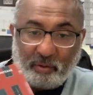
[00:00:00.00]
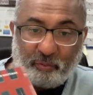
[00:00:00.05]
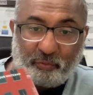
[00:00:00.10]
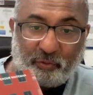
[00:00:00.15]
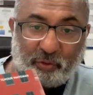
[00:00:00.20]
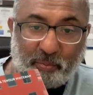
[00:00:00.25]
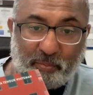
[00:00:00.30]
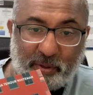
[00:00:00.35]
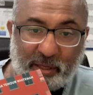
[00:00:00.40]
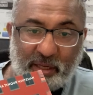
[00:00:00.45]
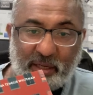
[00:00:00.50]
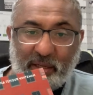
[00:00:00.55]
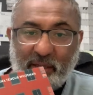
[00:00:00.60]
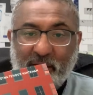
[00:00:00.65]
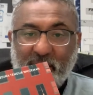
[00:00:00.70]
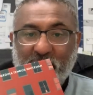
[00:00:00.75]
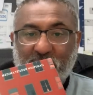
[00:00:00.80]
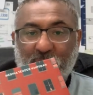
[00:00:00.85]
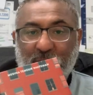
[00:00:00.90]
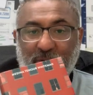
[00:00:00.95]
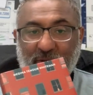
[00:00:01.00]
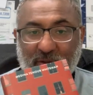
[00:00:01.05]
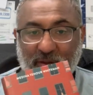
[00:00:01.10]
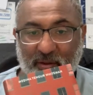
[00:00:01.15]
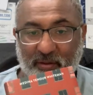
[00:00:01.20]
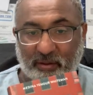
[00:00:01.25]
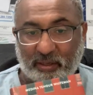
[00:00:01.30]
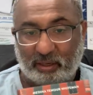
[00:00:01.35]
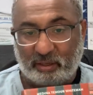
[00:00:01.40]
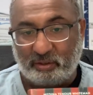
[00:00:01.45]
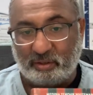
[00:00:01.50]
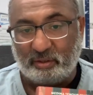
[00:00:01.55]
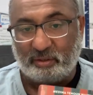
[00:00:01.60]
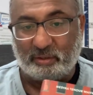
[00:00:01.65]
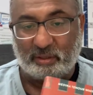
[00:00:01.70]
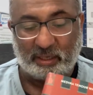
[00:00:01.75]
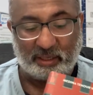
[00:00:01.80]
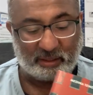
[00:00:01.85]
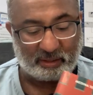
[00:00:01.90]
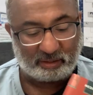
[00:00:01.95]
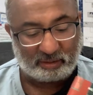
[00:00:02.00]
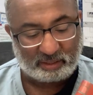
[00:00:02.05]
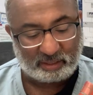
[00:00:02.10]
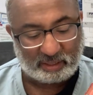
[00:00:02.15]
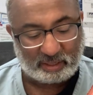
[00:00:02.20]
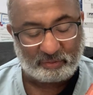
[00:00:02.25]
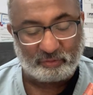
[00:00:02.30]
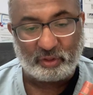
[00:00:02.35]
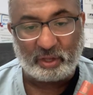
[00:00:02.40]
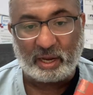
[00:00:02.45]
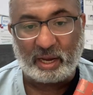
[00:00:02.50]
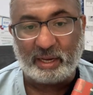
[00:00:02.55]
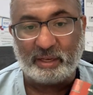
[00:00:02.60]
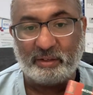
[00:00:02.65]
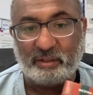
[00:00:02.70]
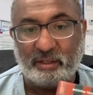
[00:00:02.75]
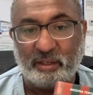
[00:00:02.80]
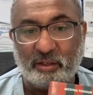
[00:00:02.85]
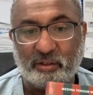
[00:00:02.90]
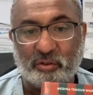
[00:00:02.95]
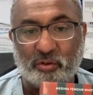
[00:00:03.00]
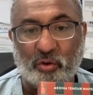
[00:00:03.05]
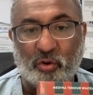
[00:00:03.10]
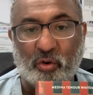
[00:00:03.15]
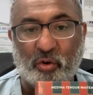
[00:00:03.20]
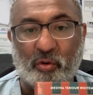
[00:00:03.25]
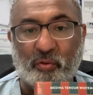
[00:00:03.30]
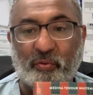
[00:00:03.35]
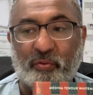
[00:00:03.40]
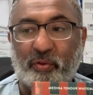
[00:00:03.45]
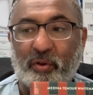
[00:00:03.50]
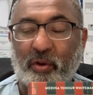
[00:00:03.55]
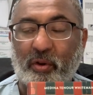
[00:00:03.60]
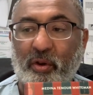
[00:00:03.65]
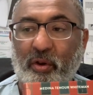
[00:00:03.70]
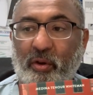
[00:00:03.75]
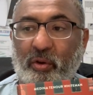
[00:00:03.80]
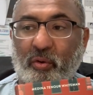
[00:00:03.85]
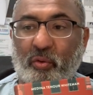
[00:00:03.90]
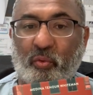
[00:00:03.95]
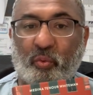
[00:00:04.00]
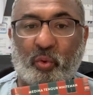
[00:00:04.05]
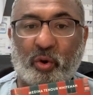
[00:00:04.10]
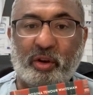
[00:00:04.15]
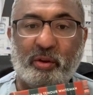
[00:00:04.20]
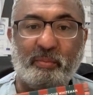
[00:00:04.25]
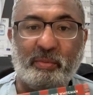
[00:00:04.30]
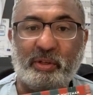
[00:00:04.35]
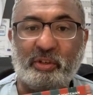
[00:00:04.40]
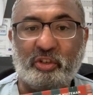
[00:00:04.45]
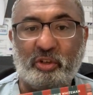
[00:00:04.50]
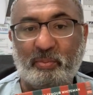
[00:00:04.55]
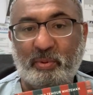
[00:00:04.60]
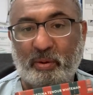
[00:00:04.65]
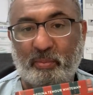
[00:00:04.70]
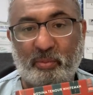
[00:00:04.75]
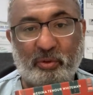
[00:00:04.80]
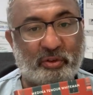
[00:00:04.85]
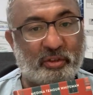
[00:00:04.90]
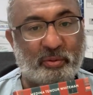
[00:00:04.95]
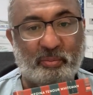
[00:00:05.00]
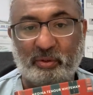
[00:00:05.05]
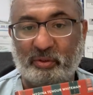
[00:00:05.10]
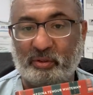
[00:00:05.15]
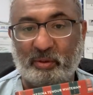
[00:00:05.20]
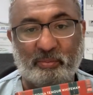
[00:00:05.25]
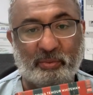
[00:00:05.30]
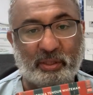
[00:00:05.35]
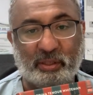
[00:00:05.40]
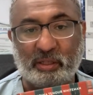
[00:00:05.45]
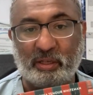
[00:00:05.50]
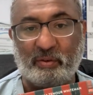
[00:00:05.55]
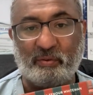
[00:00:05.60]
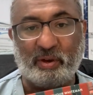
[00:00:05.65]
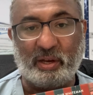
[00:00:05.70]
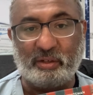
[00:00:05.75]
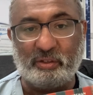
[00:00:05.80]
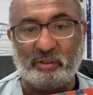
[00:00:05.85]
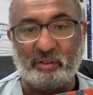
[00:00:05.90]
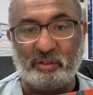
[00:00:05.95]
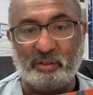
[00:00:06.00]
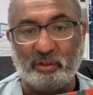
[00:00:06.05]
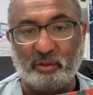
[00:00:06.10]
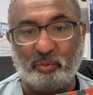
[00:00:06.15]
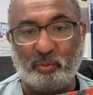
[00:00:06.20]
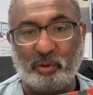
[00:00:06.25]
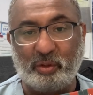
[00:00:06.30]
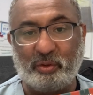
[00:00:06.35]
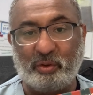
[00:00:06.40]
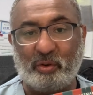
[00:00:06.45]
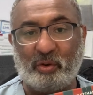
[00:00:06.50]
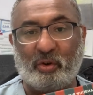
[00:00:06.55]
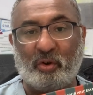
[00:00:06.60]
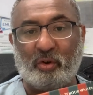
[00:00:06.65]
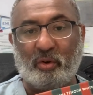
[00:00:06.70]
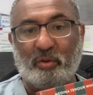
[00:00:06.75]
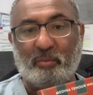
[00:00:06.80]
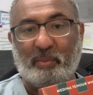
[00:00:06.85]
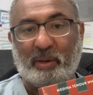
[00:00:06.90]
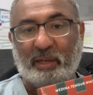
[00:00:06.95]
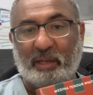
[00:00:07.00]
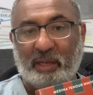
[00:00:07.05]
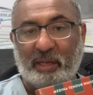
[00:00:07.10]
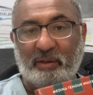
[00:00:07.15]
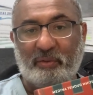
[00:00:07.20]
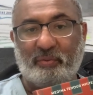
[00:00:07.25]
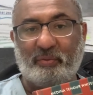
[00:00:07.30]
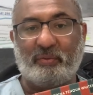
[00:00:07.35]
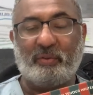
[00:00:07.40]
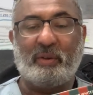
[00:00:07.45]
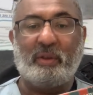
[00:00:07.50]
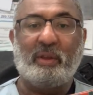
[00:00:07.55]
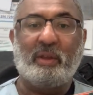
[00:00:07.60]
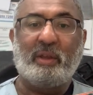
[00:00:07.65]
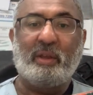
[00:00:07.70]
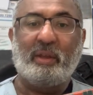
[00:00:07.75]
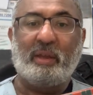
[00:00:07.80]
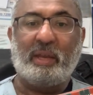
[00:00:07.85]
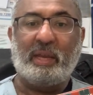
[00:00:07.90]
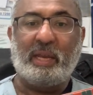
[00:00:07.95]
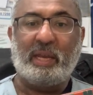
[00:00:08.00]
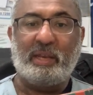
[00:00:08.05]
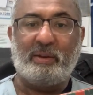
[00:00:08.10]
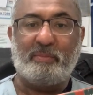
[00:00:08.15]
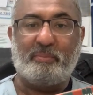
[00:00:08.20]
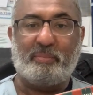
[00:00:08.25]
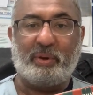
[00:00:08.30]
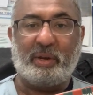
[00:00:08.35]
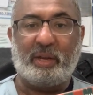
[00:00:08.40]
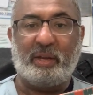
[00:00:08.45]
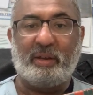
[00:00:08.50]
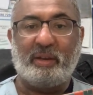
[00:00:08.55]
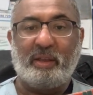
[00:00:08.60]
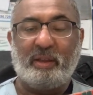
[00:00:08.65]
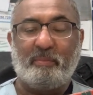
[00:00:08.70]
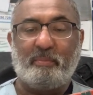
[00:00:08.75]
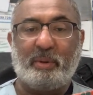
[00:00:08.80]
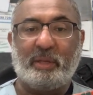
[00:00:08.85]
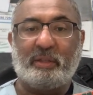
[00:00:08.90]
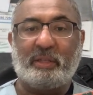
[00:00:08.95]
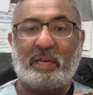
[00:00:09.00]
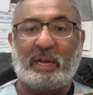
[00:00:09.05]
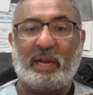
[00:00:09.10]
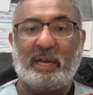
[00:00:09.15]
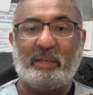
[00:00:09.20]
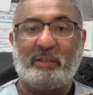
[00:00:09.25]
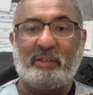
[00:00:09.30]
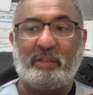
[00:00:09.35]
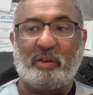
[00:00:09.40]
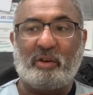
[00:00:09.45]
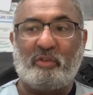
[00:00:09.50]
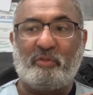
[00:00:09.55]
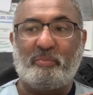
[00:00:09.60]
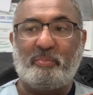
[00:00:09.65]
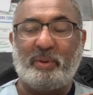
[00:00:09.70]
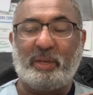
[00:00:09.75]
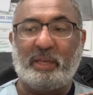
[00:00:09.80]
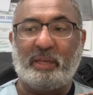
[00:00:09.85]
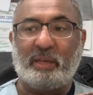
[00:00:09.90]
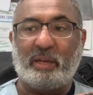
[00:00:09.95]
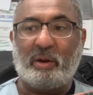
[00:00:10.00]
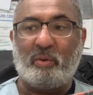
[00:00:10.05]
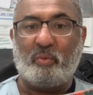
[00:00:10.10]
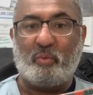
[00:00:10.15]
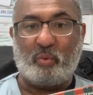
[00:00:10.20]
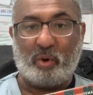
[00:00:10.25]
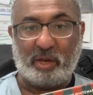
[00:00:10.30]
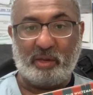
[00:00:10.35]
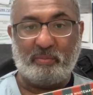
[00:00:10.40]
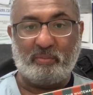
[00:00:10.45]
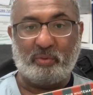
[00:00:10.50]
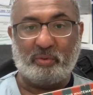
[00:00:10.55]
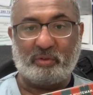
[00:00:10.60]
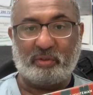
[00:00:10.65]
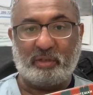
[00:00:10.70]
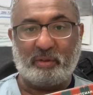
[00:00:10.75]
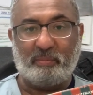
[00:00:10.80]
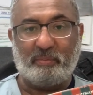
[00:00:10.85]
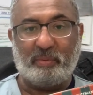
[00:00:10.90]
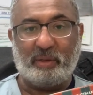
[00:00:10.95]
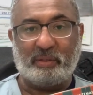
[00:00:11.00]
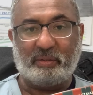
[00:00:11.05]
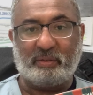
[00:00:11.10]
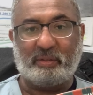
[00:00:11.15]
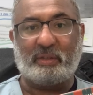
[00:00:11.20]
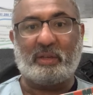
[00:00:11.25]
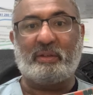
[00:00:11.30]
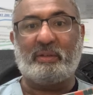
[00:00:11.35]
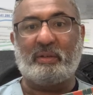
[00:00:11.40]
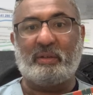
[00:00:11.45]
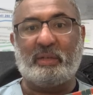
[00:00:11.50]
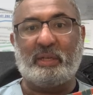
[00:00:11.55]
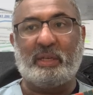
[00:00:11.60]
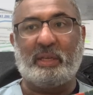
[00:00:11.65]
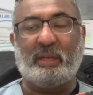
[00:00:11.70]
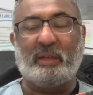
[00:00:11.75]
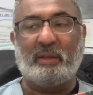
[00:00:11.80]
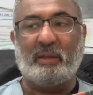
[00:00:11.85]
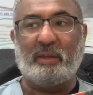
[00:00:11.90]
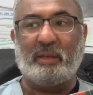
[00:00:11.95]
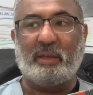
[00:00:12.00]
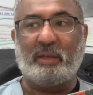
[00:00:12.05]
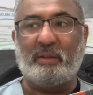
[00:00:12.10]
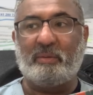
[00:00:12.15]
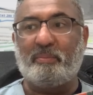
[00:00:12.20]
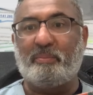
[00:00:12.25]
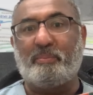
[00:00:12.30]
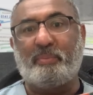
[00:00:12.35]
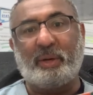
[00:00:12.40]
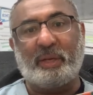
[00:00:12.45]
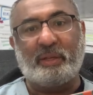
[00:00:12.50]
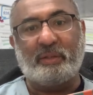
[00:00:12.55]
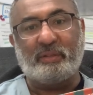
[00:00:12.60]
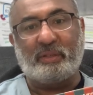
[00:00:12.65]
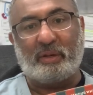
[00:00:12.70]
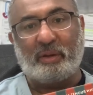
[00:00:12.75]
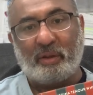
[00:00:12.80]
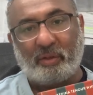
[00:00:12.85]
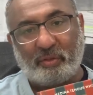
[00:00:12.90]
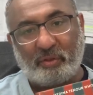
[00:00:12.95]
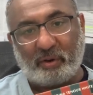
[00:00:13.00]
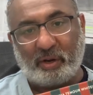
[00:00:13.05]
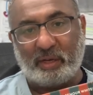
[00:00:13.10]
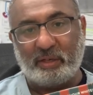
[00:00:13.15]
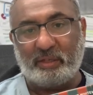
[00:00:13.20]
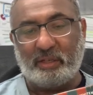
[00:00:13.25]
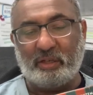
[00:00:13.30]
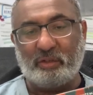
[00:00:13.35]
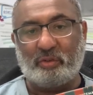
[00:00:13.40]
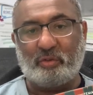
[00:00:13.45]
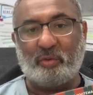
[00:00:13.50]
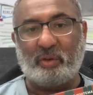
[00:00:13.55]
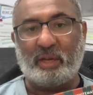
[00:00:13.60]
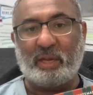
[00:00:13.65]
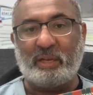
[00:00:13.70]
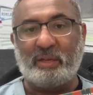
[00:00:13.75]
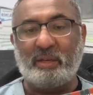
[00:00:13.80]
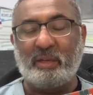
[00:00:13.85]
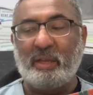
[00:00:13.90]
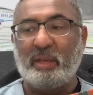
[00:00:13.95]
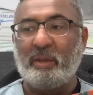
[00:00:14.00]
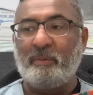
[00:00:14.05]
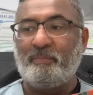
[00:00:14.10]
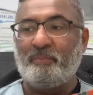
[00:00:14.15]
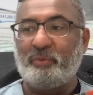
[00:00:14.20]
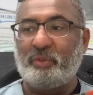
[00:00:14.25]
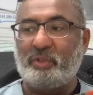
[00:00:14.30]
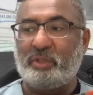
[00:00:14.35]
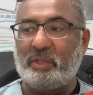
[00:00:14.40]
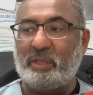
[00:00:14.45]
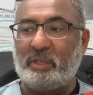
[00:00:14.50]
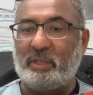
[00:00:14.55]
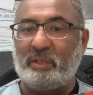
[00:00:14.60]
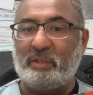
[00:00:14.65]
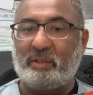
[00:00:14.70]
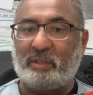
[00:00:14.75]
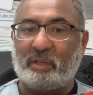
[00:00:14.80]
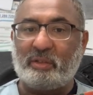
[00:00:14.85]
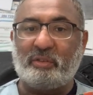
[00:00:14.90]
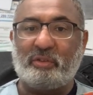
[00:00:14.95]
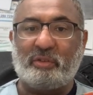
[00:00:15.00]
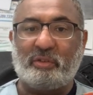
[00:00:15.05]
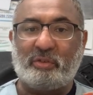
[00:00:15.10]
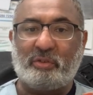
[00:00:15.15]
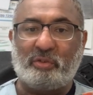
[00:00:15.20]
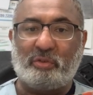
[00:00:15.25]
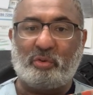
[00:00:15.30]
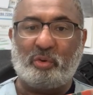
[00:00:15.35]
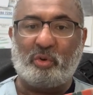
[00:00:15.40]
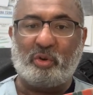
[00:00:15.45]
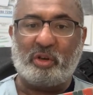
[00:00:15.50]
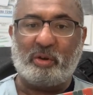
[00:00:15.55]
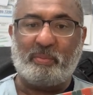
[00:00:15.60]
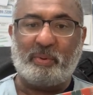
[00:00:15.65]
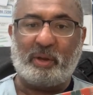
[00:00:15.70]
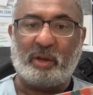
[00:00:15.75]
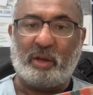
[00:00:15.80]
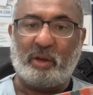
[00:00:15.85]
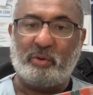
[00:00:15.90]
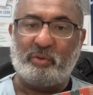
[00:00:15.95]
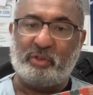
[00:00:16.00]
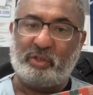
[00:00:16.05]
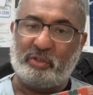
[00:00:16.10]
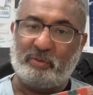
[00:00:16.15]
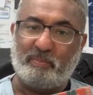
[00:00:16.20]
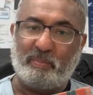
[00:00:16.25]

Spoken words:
for me, this was just like the ideas of what it means to be a Muslim is something that I've had to deal with all my life in Britain. But the idea of being a white Muslim suddenly brings another idea to it. And she does talk about how she's